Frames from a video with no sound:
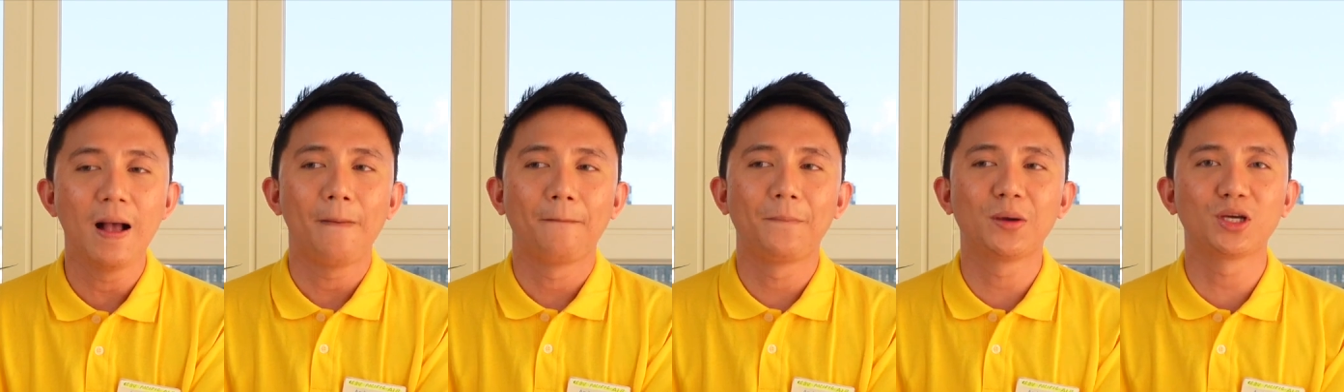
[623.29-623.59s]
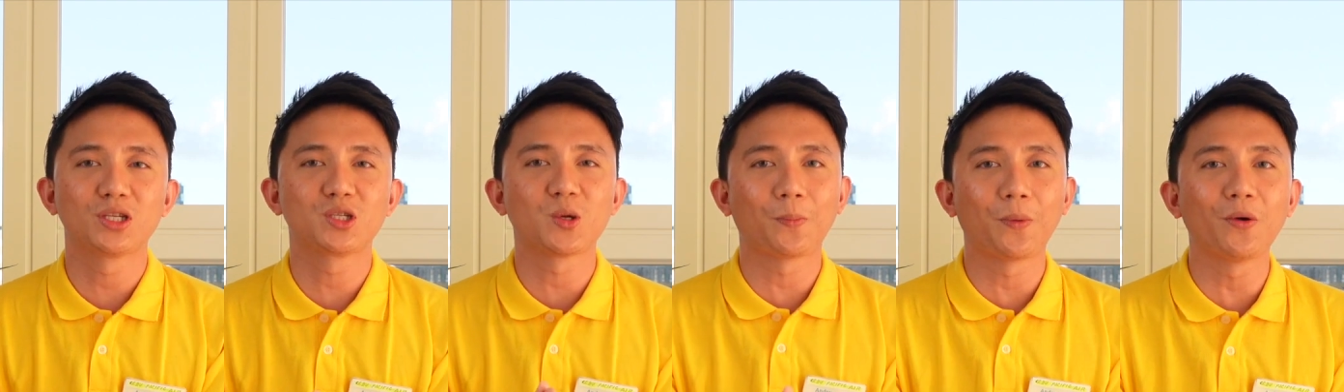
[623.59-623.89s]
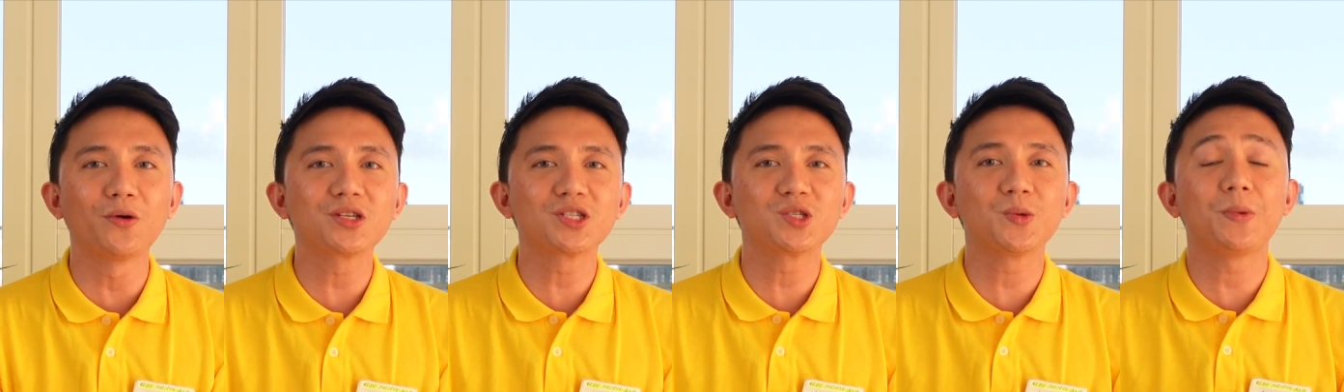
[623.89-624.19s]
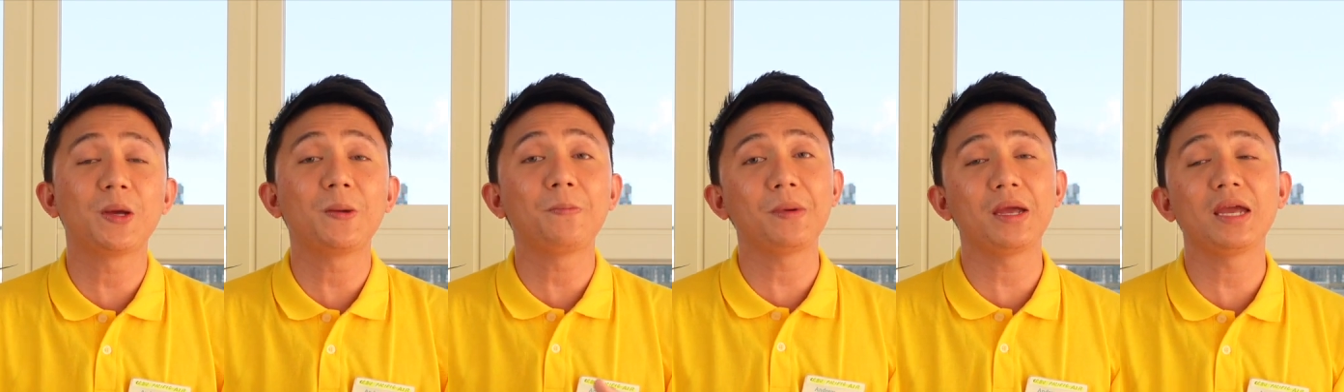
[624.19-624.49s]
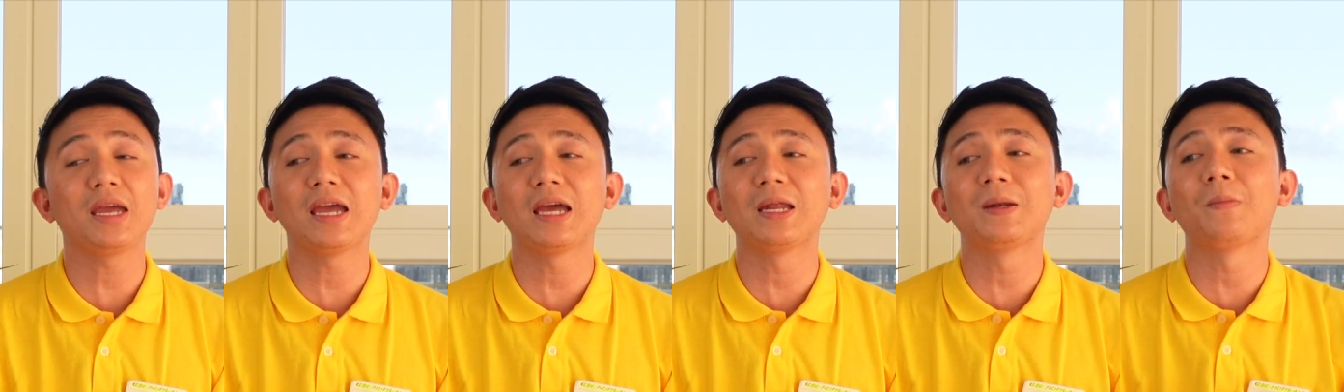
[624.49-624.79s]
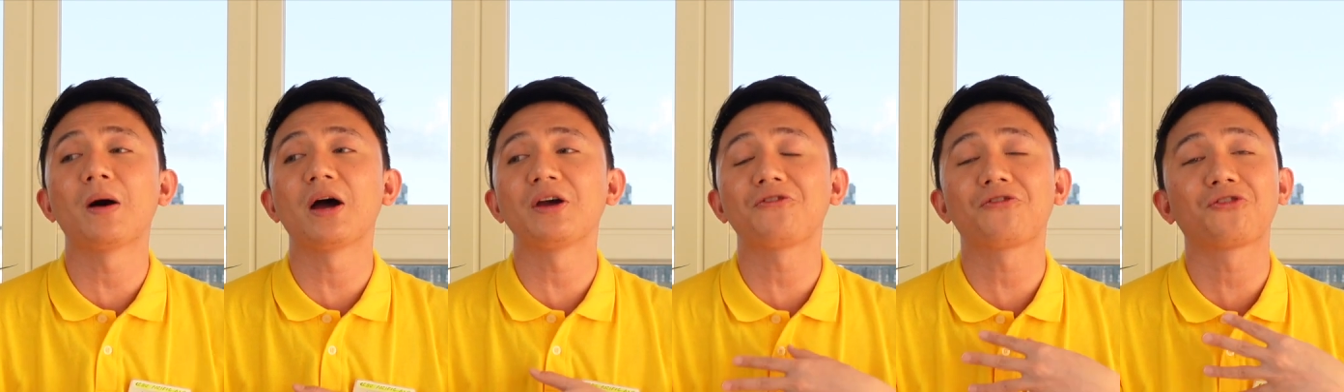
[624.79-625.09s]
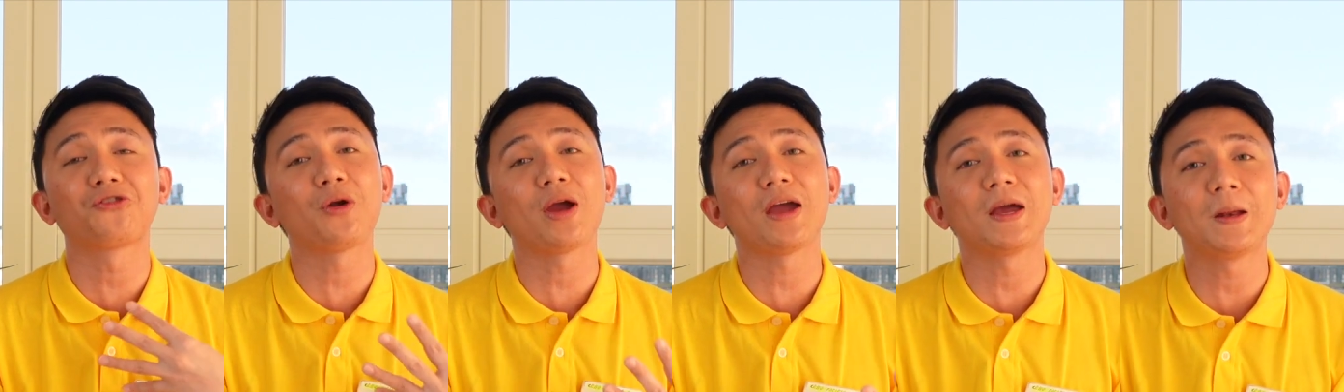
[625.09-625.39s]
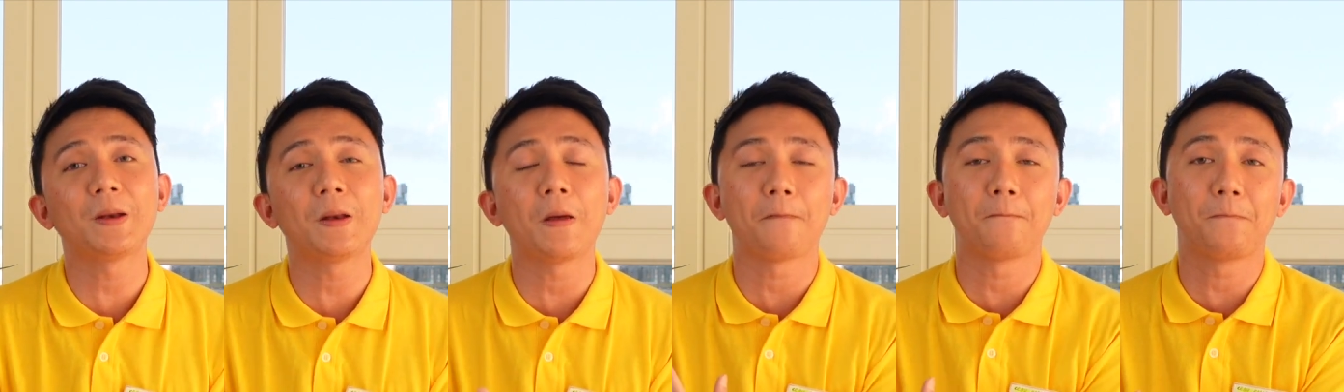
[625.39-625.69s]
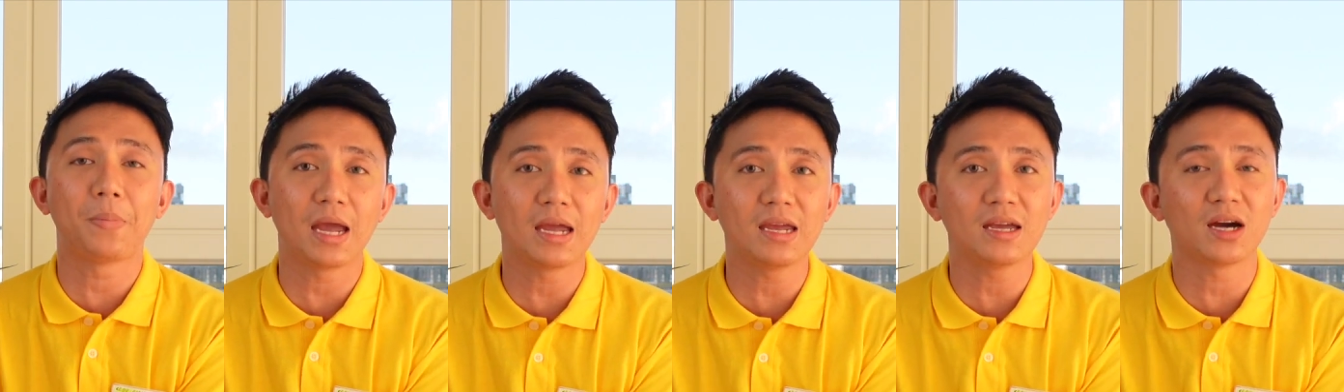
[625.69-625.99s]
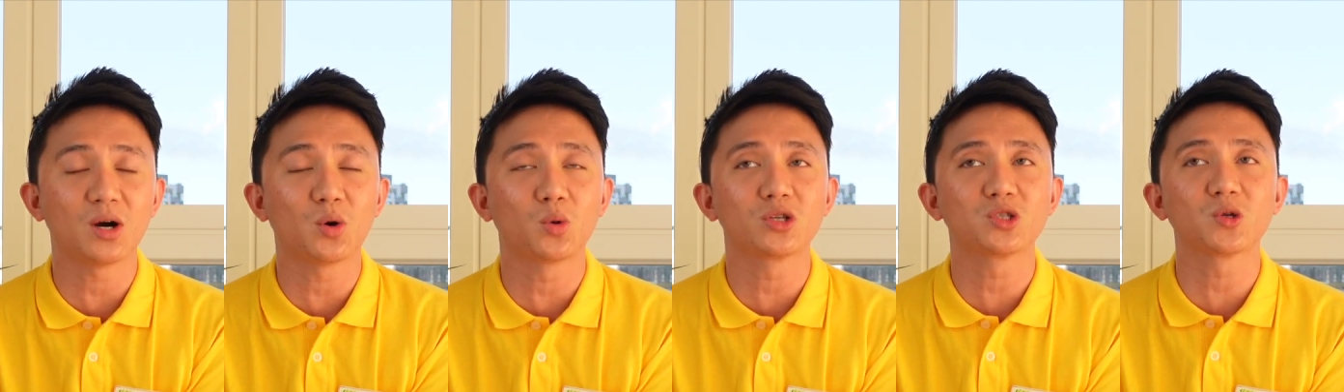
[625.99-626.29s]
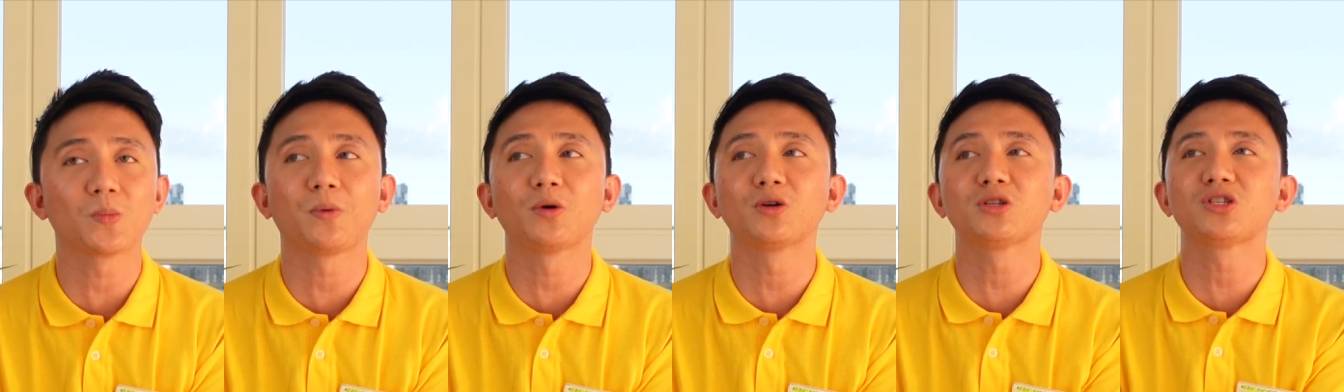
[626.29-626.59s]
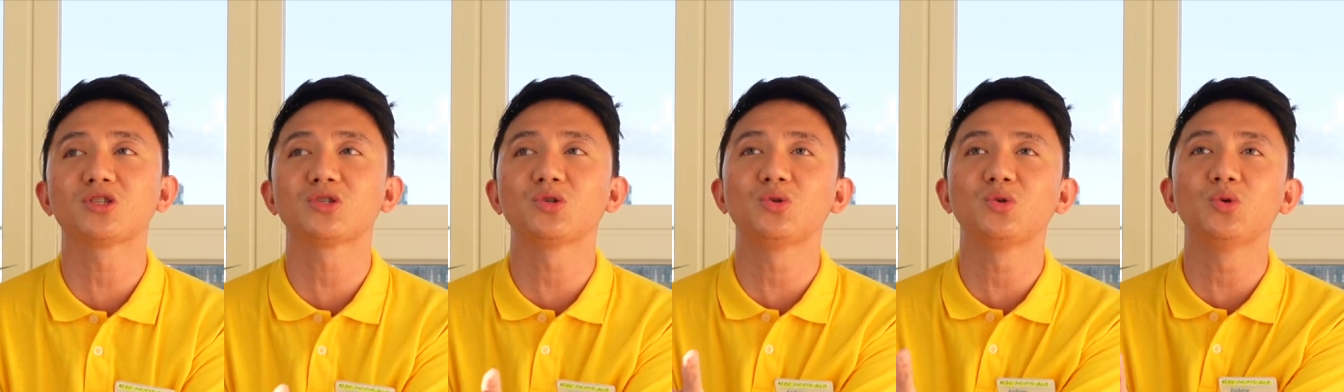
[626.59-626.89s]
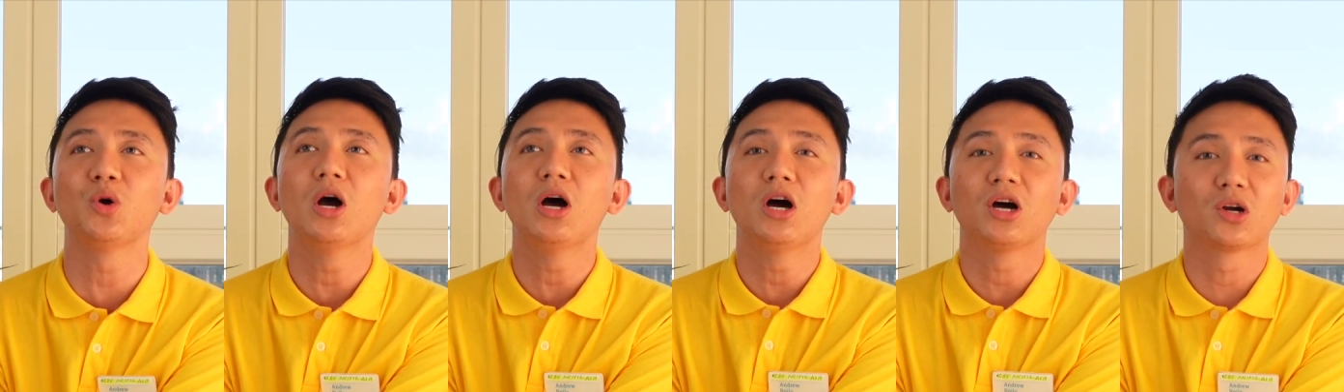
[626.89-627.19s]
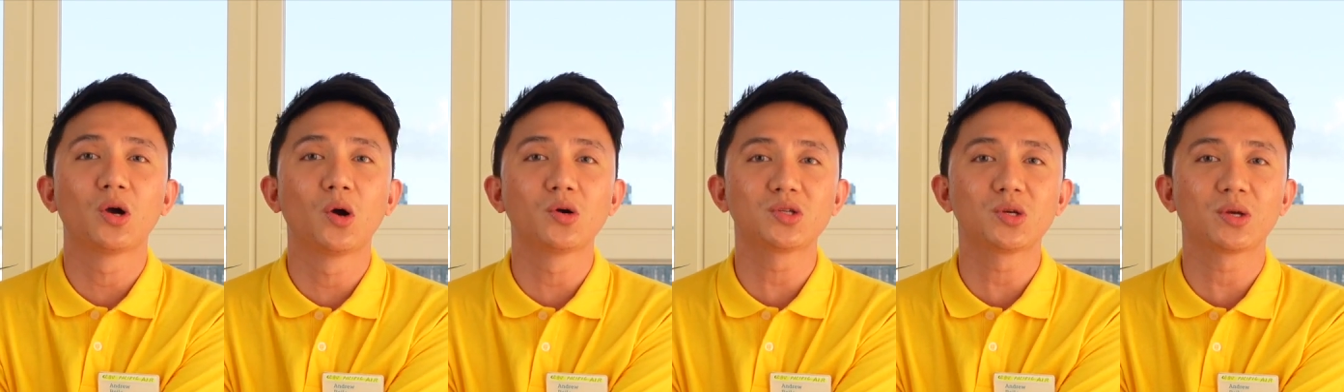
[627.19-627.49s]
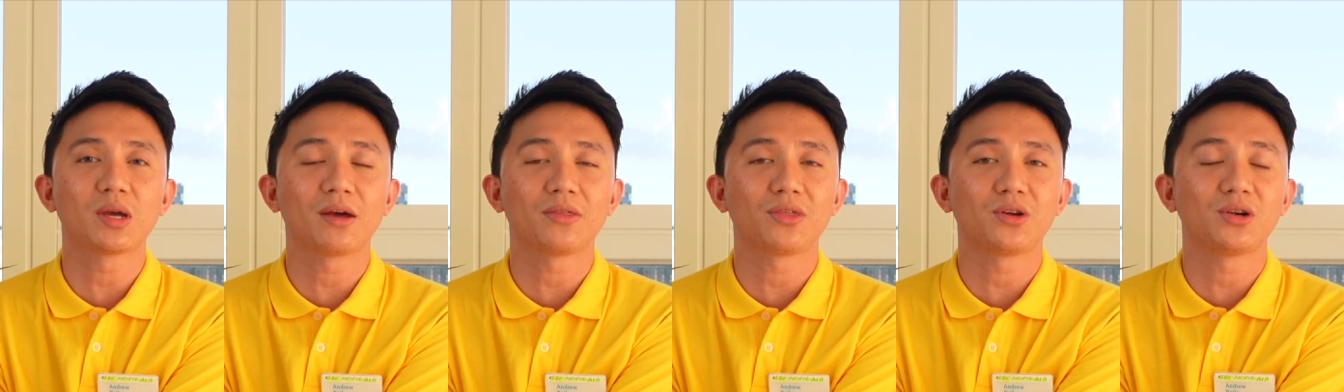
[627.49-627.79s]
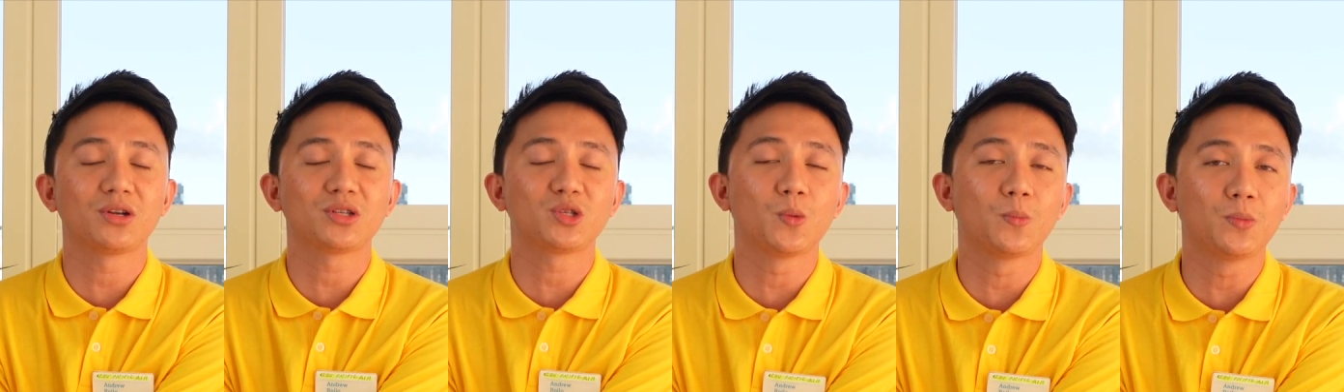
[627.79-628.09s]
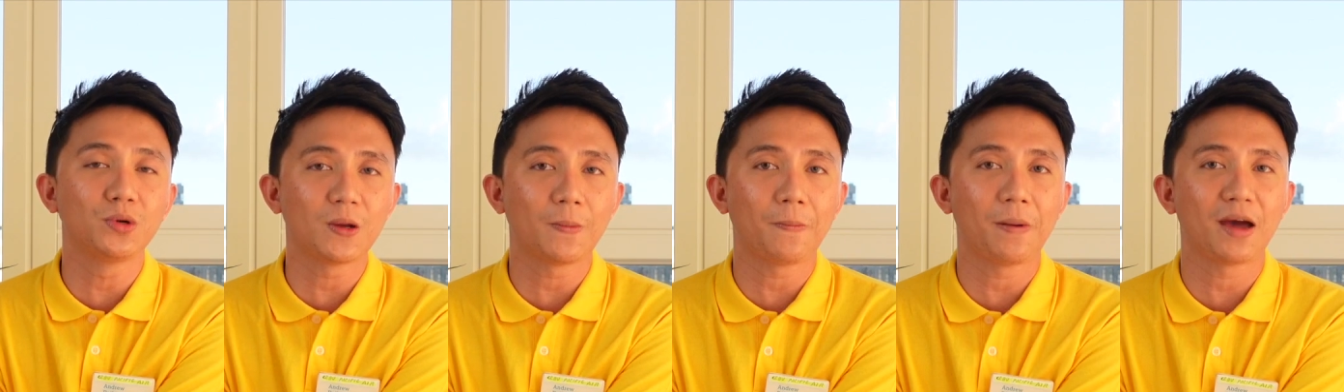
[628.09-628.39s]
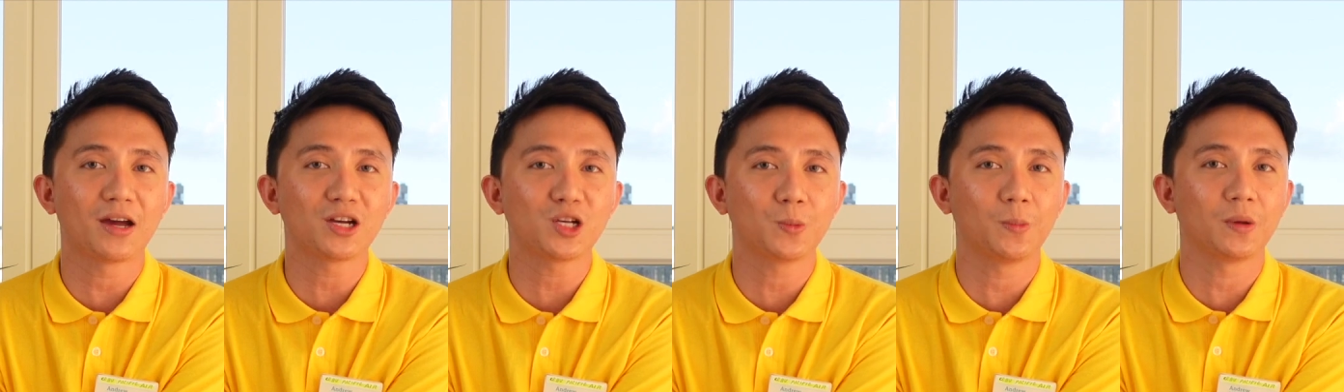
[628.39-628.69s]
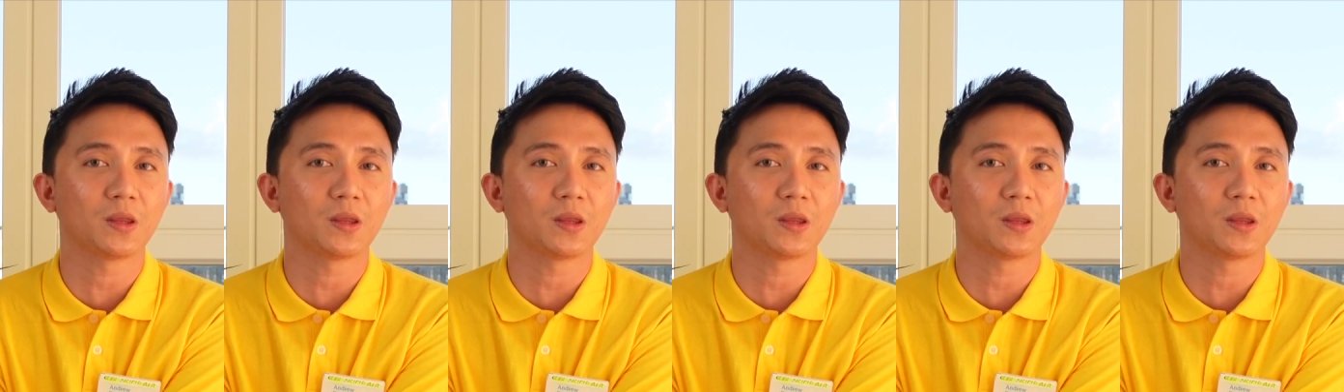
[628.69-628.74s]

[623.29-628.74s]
because supposed to be me and my friend Bea were supposed to go together to Budapest,